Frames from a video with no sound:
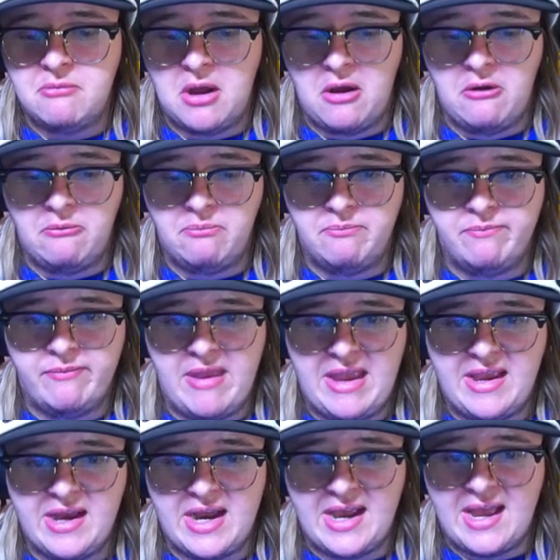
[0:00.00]
I'll
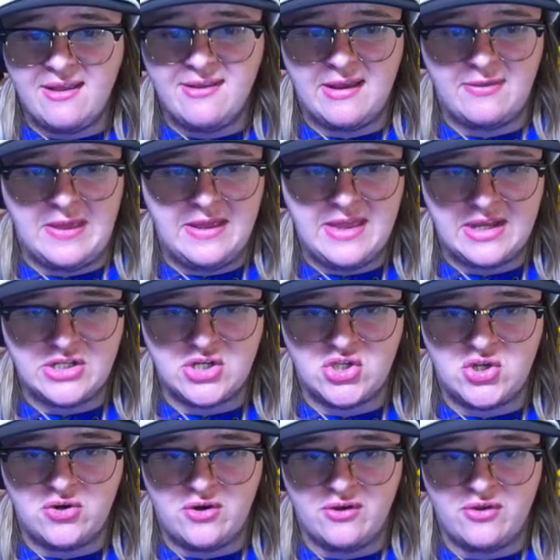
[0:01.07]
take it, I guess. I think that
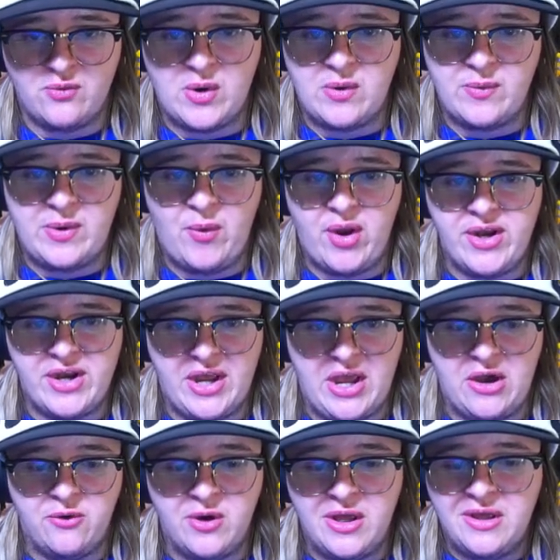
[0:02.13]
just took us to where we wanted to
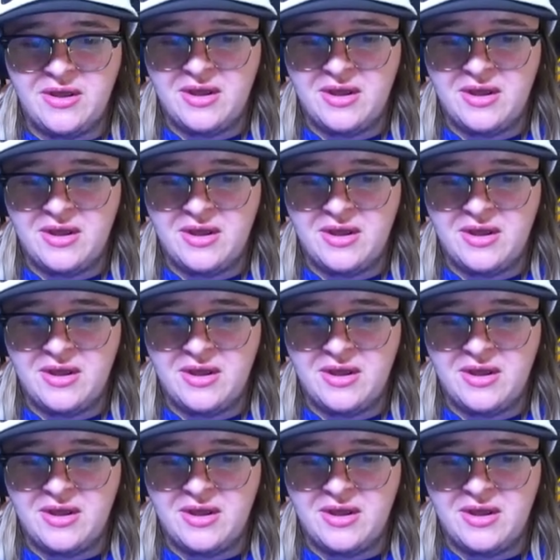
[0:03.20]
go.